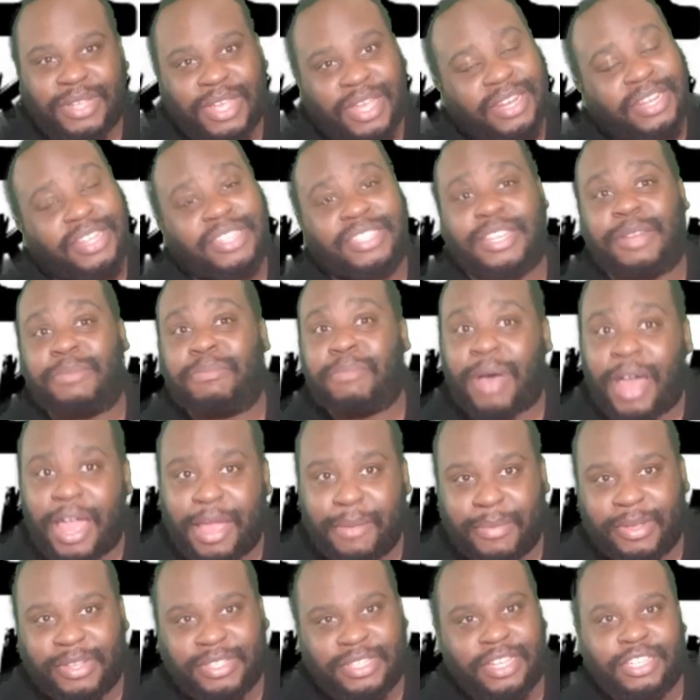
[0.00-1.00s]
saying? He said,
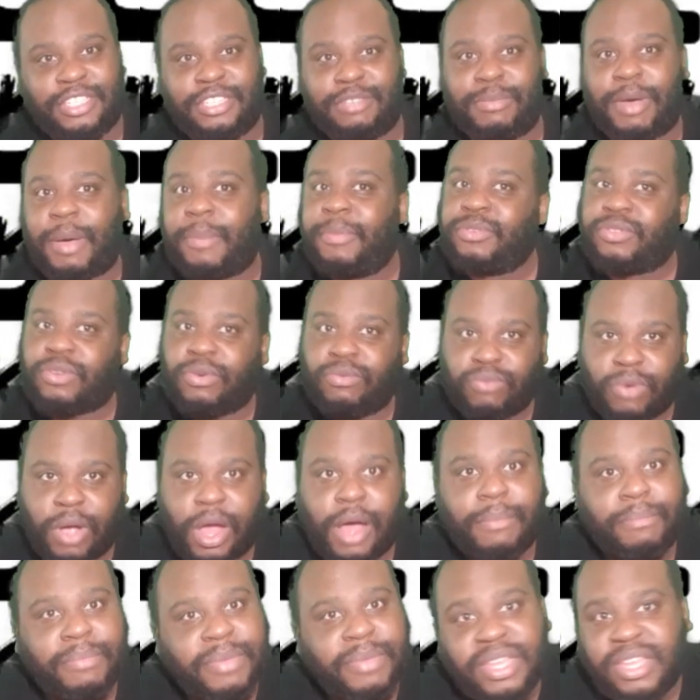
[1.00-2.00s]
my mum's name, so my has gone,
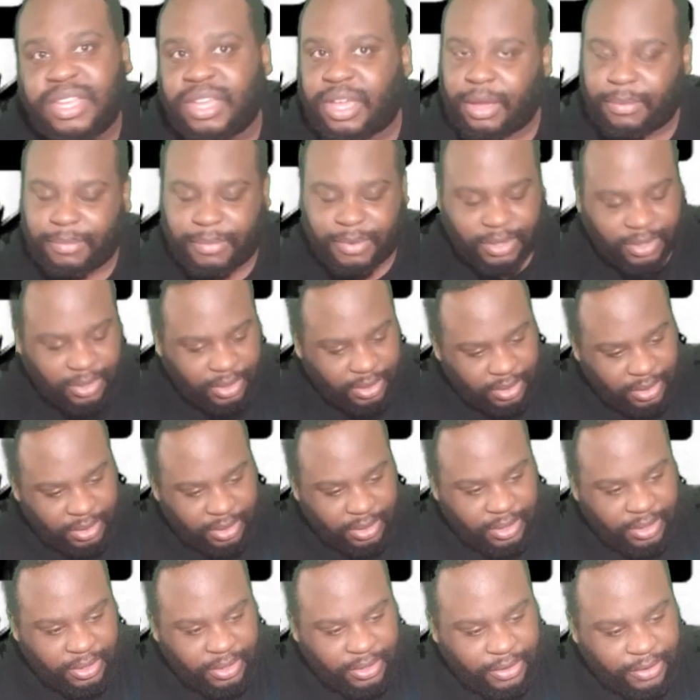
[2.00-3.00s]
rah me, you get me?
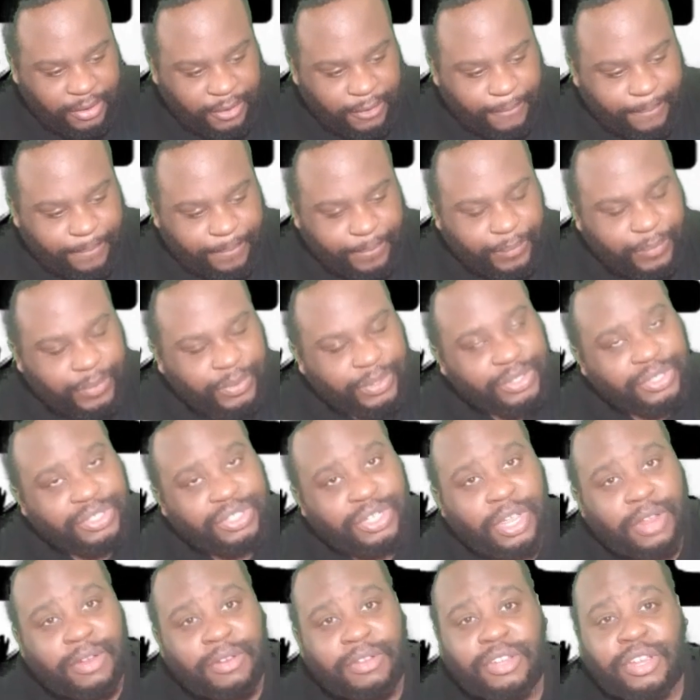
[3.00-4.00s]

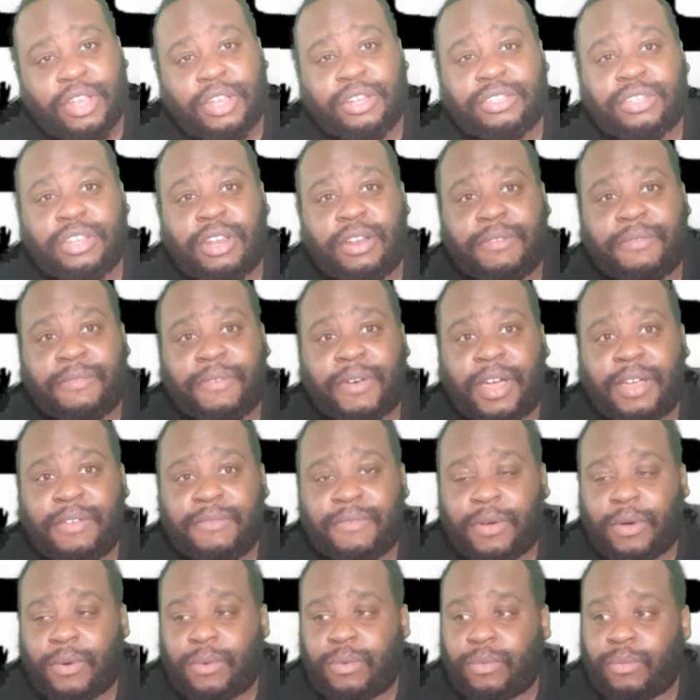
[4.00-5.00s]
Check, check, check the
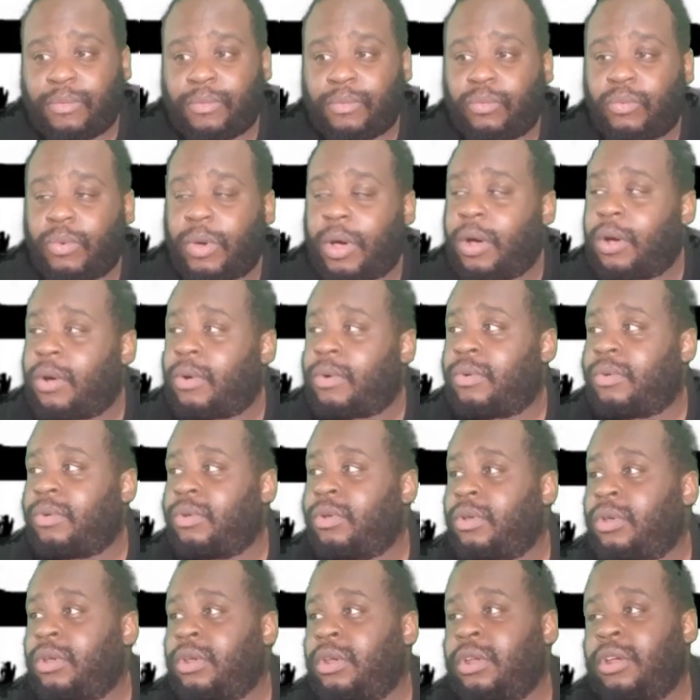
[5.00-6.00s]
5 0. Well,
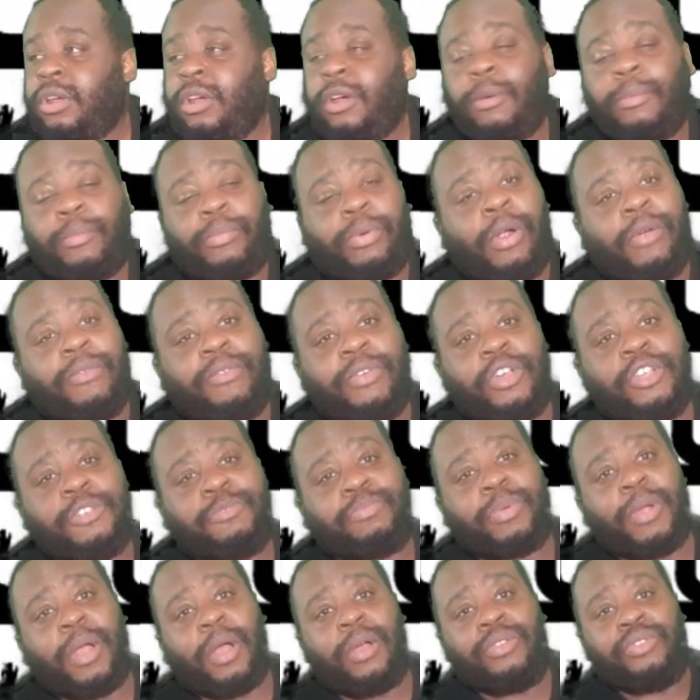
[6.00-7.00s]
Proverbs
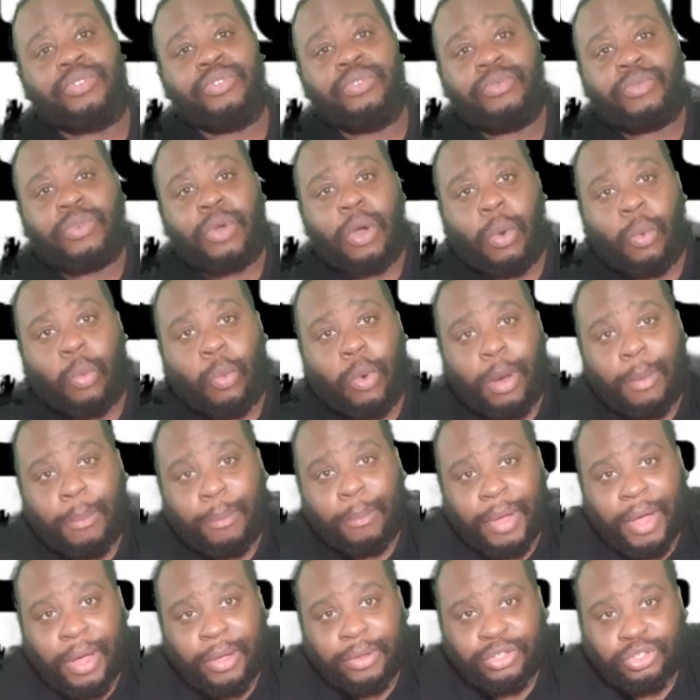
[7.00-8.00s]
Brown, you've got
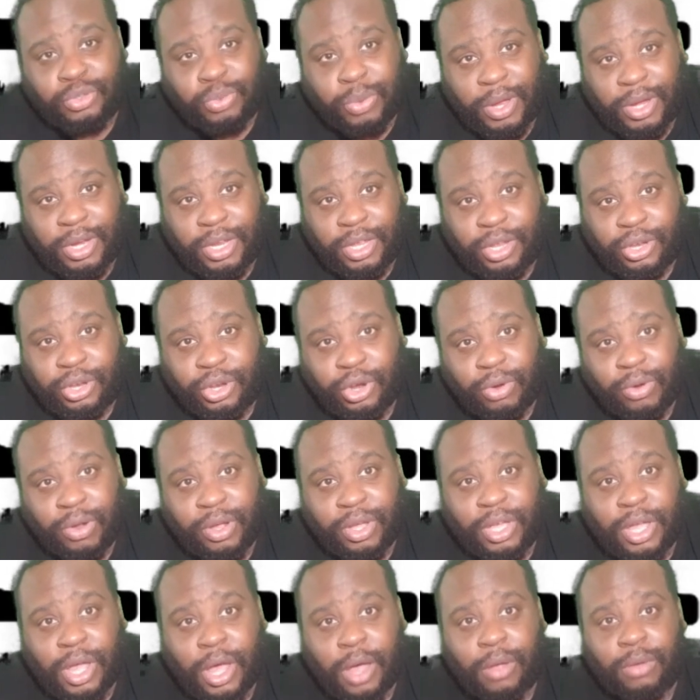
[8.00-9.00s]
£1.20 in your
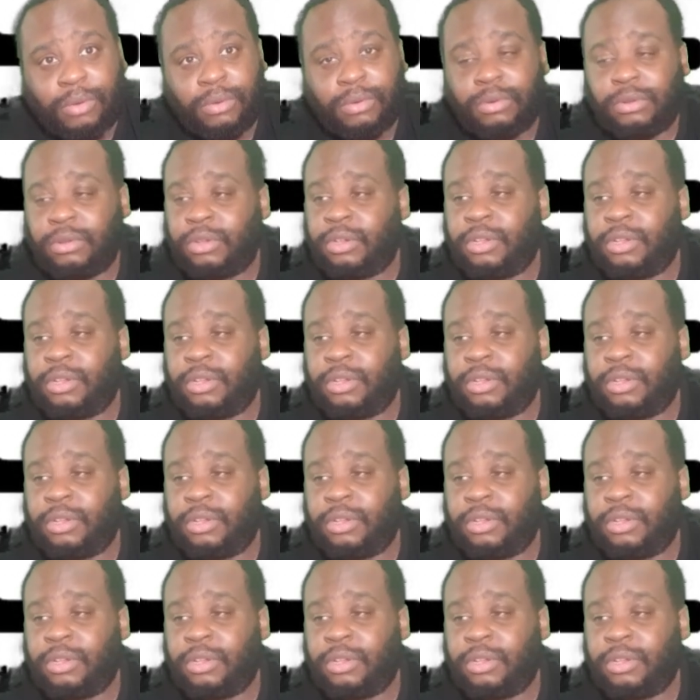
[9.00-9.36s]
account.